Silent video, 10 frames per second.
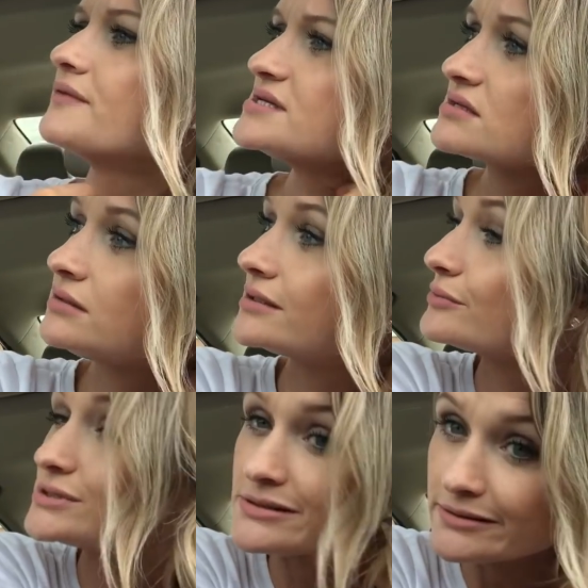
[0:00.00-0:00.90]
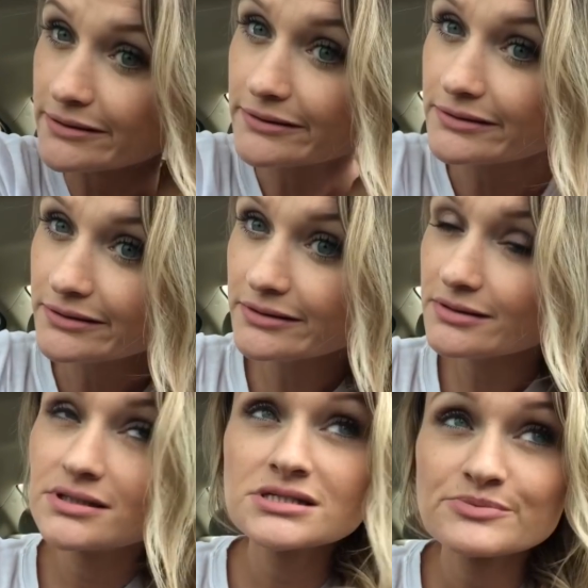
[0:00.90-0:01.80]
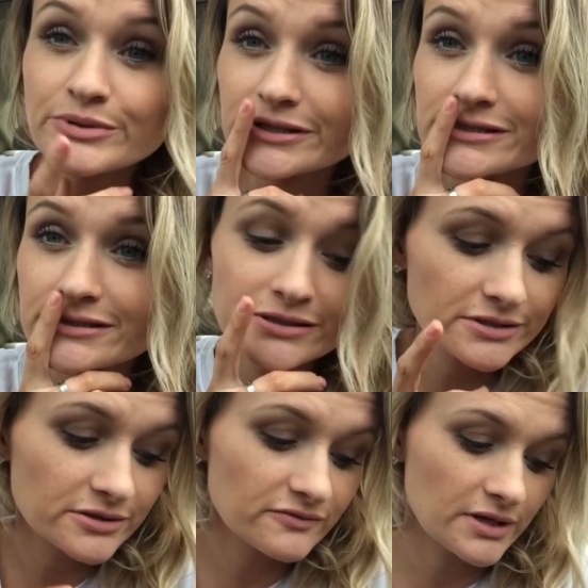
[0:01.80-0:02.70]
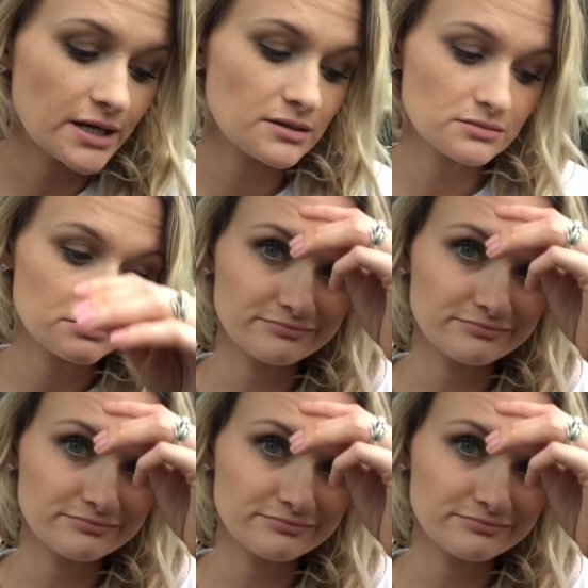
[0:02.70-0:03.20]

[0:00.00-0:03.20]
This car was hella expensive. Like,